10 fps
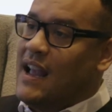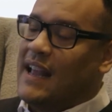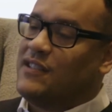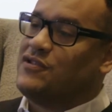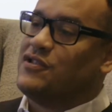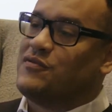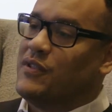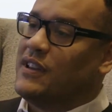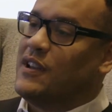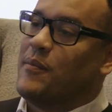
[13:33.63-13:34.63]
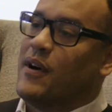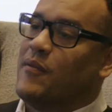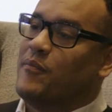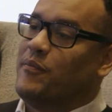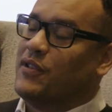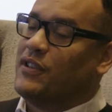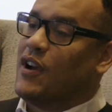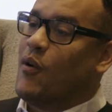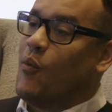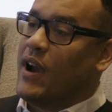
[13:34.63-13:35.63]
It's just really about building
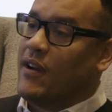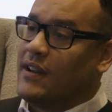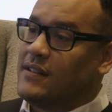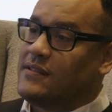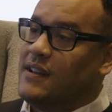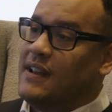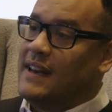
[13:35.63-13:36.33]
awareness.